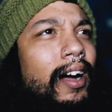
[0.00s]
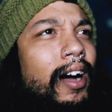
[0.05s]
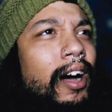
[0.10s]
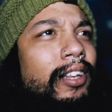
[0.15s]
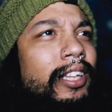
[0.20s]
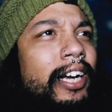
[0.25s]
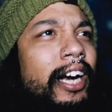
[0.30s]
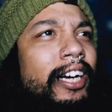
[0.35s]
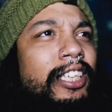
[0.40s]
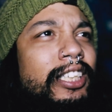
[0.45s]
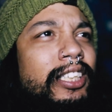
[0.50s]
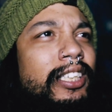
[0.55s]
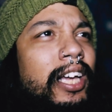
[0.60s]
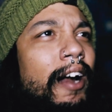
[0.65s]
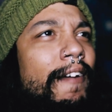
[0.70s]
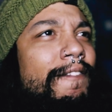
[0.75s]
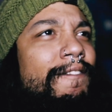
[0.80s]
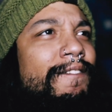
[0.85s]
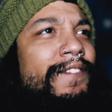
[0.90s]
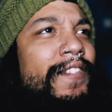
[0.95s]
Oh, they're just
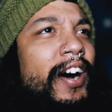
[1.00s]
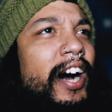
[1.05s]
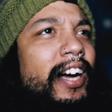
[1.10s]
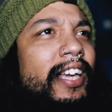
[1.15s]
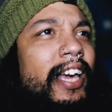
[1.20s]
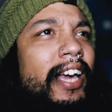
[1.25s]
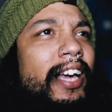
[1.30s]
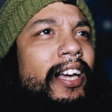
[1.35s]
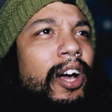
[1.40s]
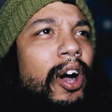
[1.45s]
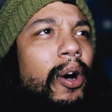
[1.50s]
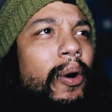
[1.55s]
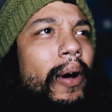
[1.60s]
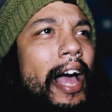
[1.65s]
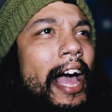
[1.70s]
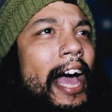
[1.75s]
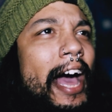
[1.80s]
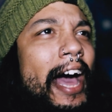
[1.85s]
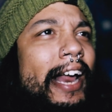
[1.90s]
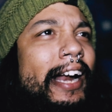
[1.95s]
gonna fucking go
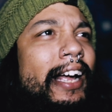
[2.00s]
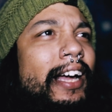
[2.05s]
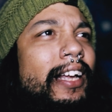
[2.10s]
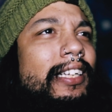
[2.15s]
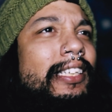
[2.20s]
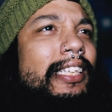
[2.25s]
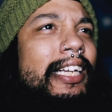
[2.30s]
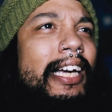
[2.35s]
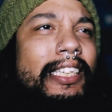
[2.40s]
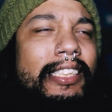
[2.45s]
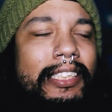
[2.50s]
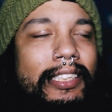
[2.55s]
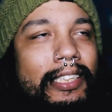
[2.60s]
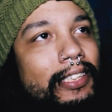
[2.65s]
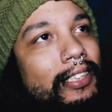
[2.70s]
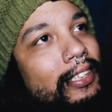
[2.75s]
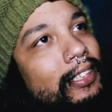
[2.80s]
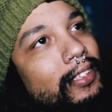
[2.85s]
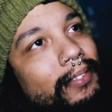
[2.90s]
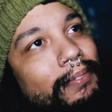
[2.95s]
at it. This
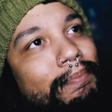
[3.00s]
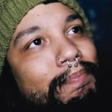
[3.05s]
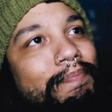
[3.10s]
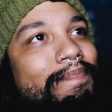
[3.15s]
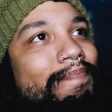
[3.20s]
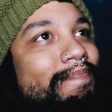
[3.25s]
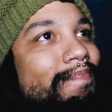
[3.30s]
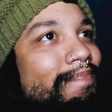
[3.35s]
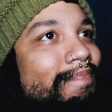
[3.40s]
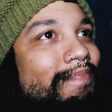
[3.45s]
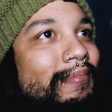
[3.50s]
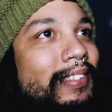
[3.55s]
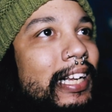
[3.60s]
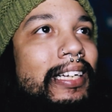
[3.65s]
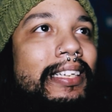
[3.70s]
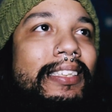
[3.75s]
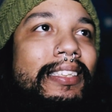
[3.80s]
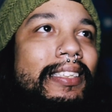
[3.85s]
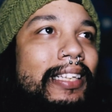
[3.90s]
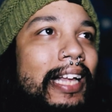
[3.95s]
is...
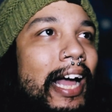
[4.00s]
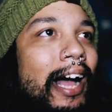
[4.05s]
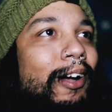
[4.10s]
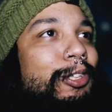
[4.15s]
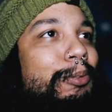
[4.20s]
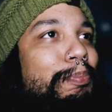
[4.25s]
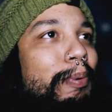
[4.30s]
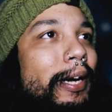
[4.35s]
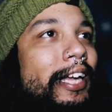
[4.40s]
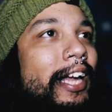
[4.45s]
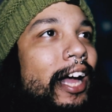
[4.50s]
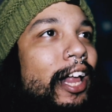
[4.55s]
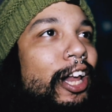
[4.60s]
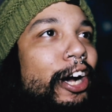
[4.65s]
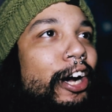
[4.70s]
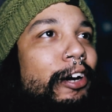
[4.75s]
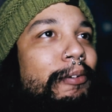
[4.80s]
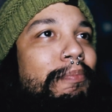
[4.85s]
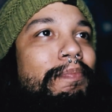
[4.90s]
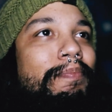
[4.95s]
That was pretty
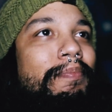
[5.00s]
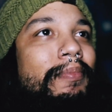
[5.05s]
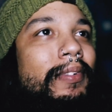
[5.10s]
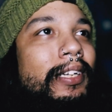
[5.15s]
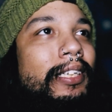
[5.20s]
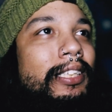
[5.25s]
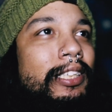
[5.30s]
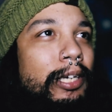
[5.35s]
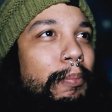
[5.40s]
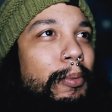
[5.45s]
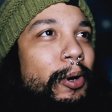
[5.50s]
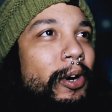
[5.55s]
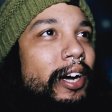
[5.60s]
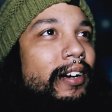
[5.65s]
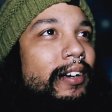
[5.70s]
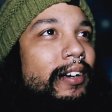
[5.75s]
killer. Is there more?